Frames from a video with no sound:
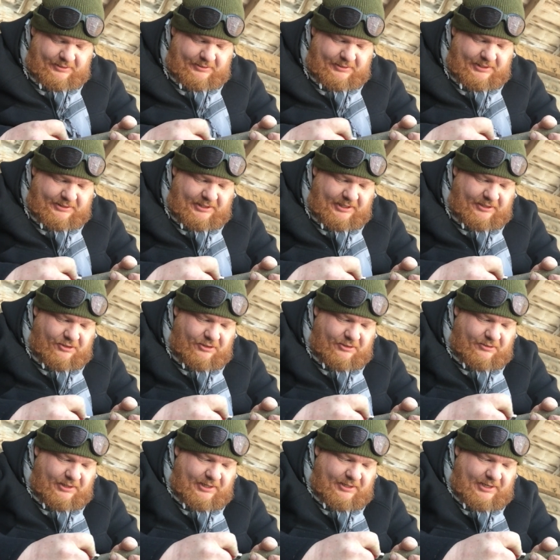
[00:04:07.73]
get that good
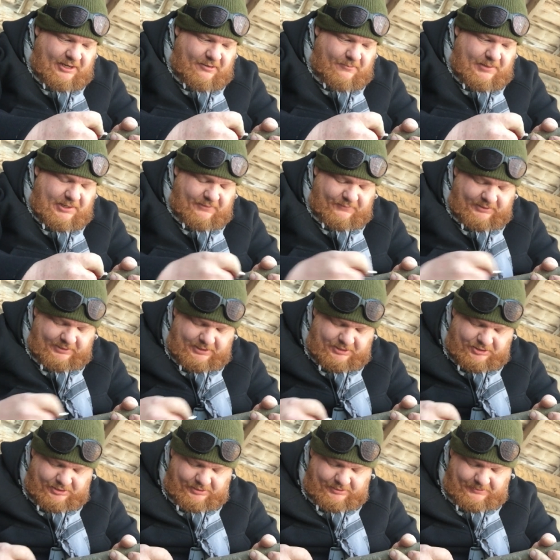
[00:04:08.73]
amount of
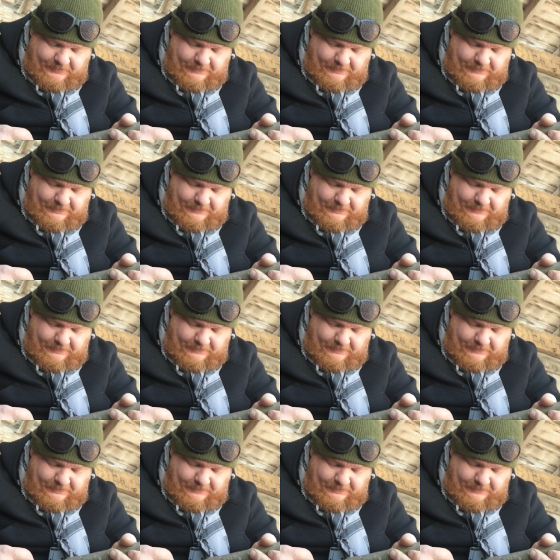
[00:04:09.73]
ignition.